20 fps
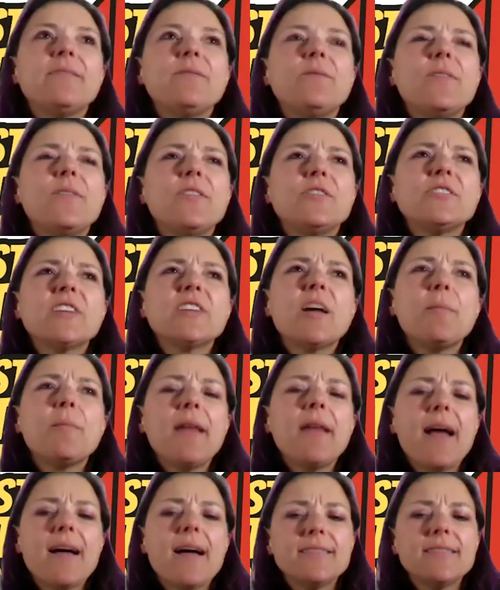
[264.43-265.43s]
there's a couple
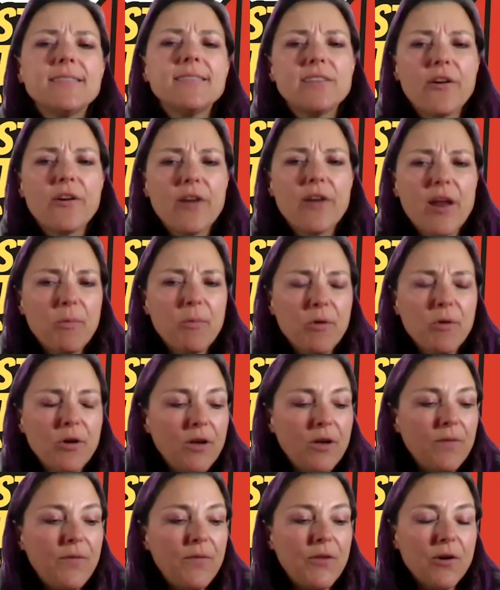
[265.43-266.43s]
of houses in our
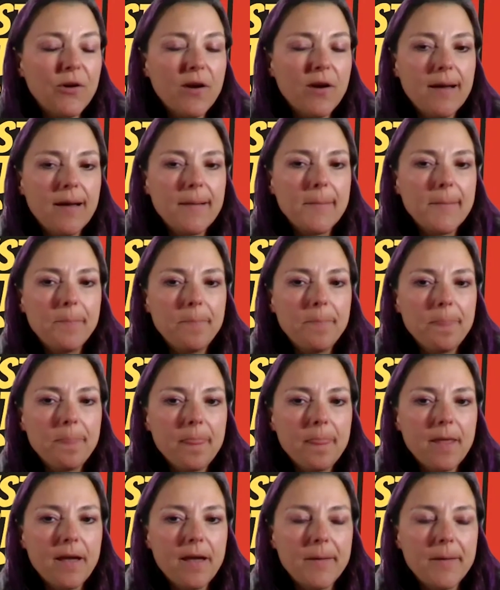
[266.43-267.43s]
neighborhood that are up,
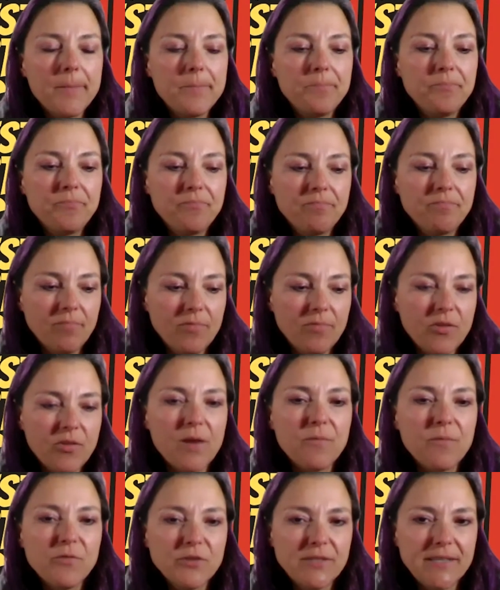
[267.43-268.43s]

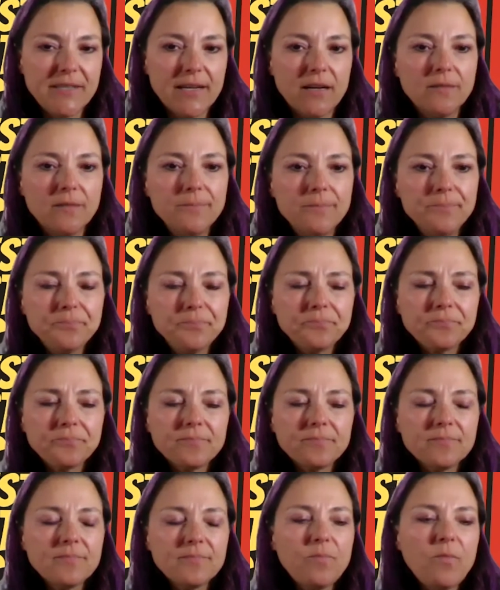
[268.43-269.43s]
they're up for sale.
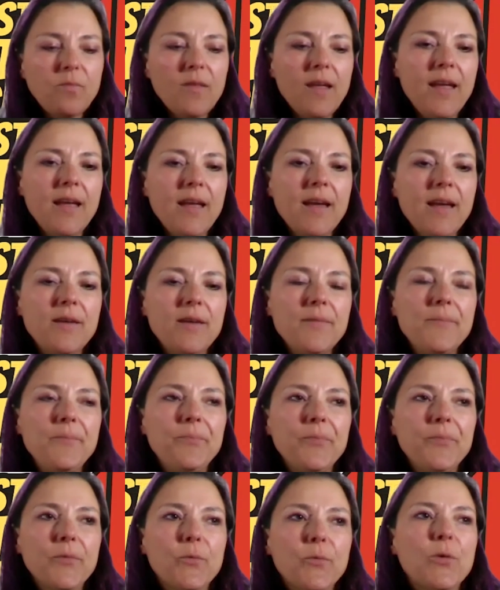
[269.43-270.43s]
And
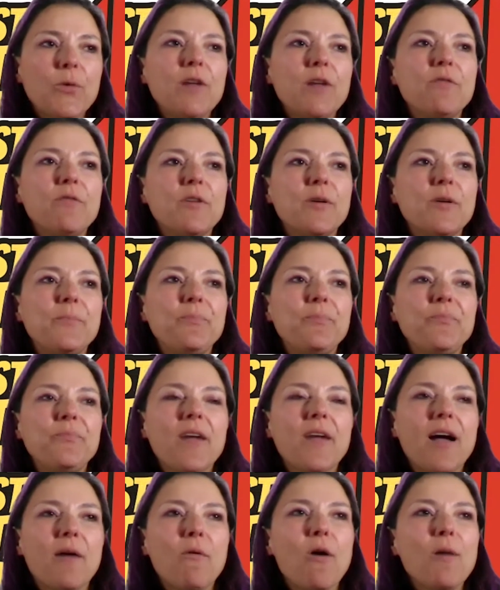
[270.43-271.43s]
one of them,
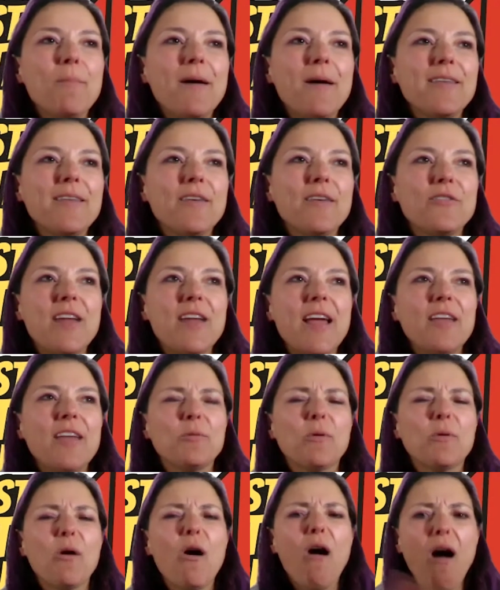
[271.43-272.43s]
I walked by the other day and
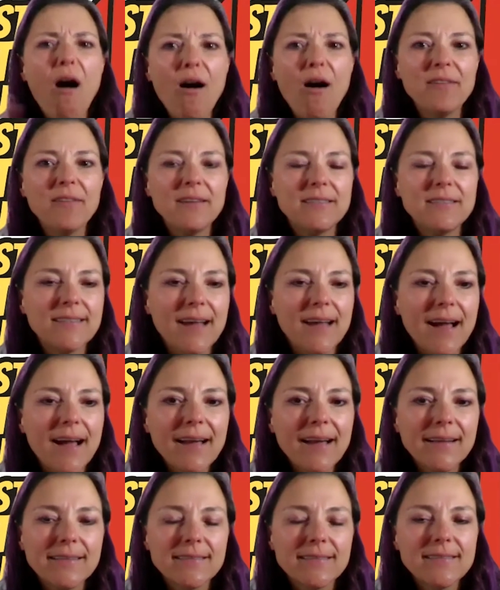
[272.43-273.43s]
there were all these
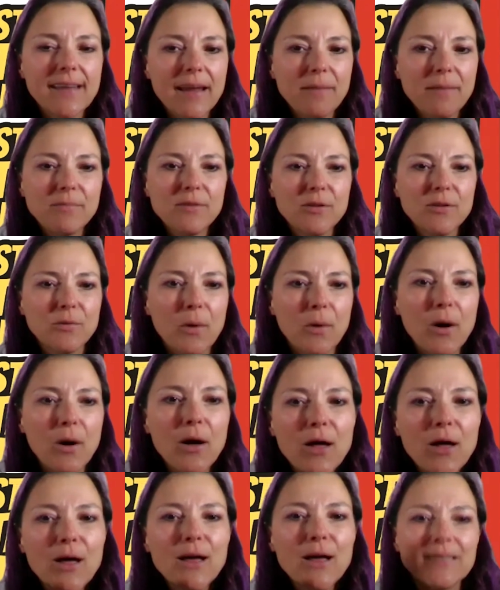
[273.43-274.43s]
signs taped to the
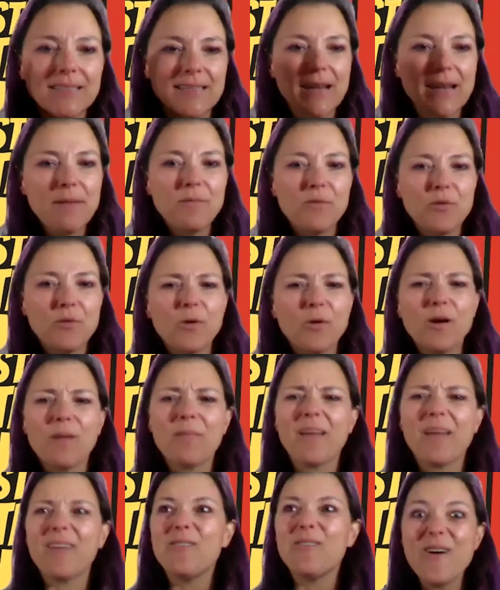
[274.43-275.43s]
walls and taped to the door. And I'm
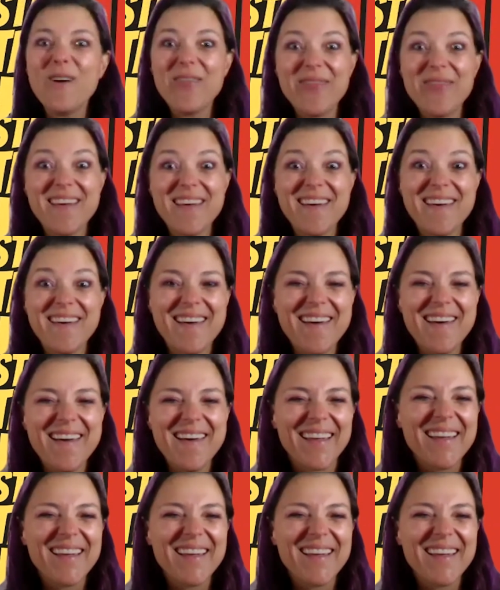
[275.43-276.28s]
like, what the heck?